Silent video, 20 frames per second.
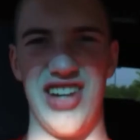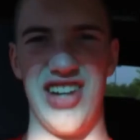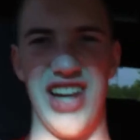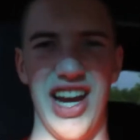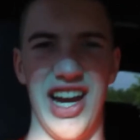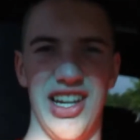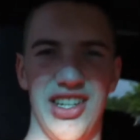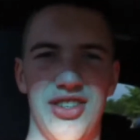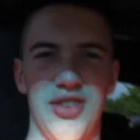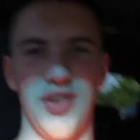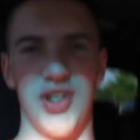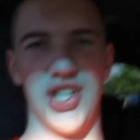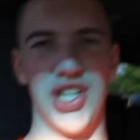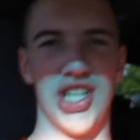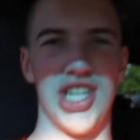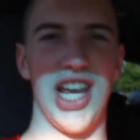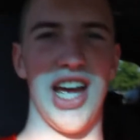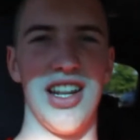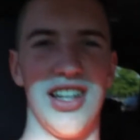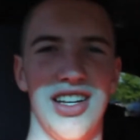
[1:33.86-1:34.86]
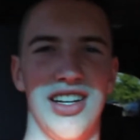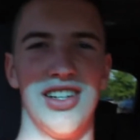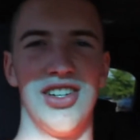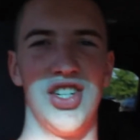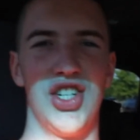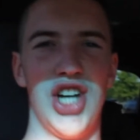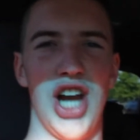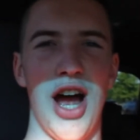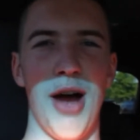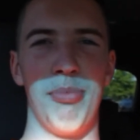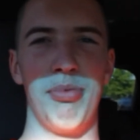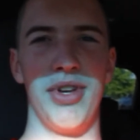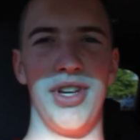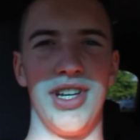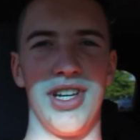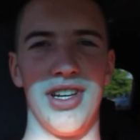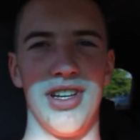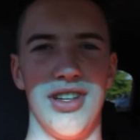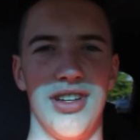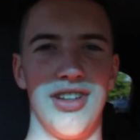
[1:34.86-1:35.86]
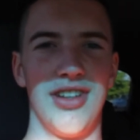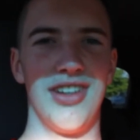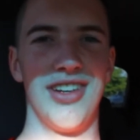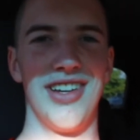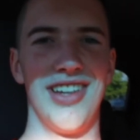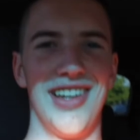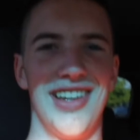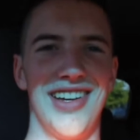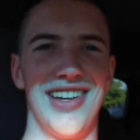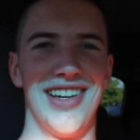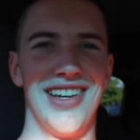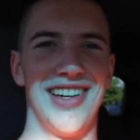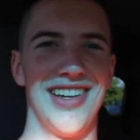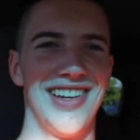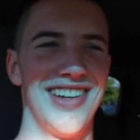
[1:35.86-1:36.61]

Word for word: Okay, so we just got done shopping. It was Tom.